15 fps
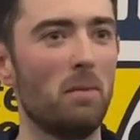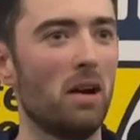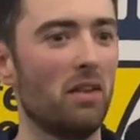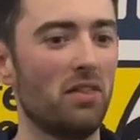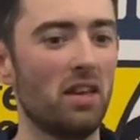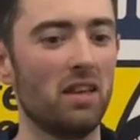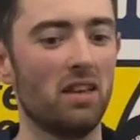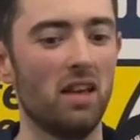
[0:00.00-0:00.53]
But I
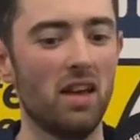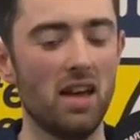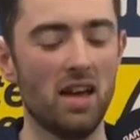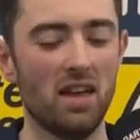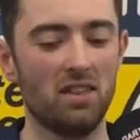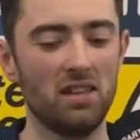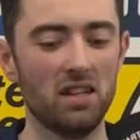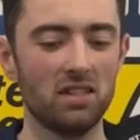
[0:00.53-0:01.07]
think
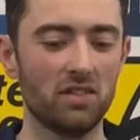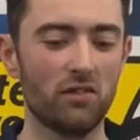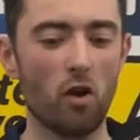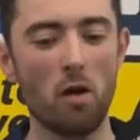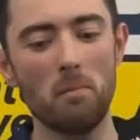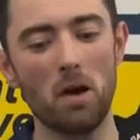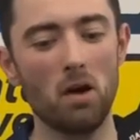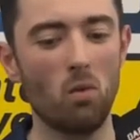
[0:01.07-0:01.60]
things have
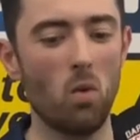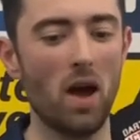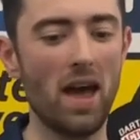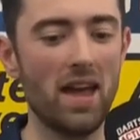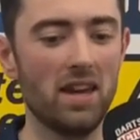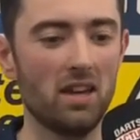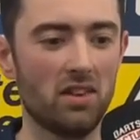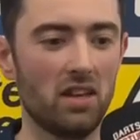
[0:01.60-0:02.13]
gotten my
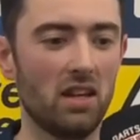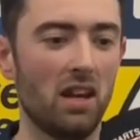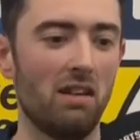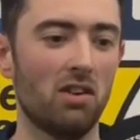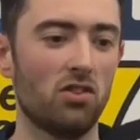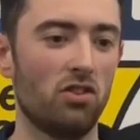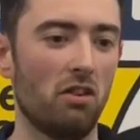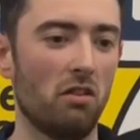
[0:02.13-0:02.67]
way. I think
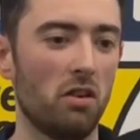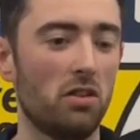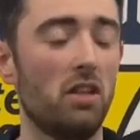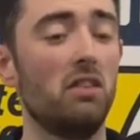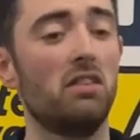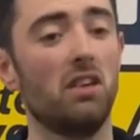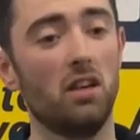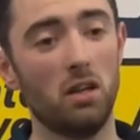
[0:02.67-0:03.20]
last year I
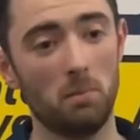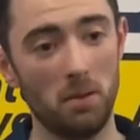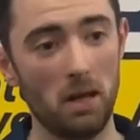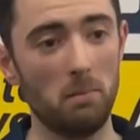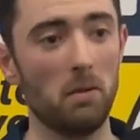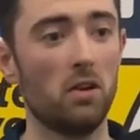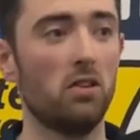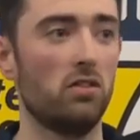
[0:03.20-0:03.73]
didn't turn up
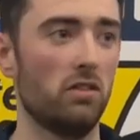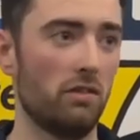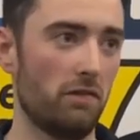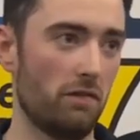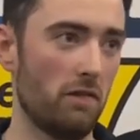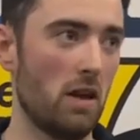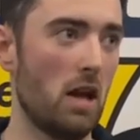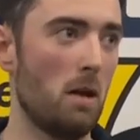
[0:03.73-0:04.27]
here because of
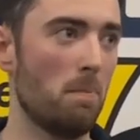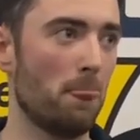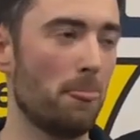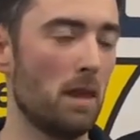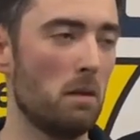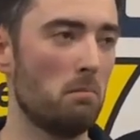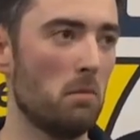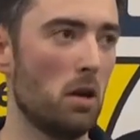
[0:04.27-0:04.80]

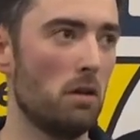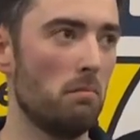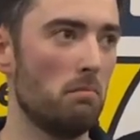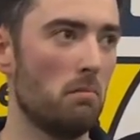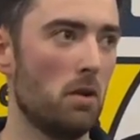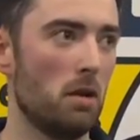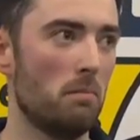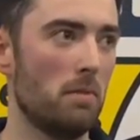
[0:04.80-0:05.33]
I
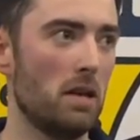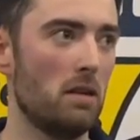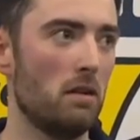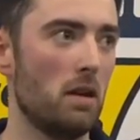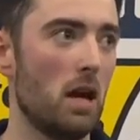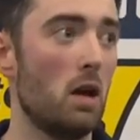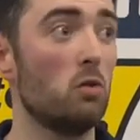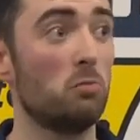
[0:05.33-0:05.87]

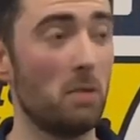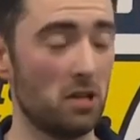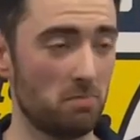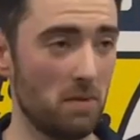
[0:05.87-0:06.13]
was best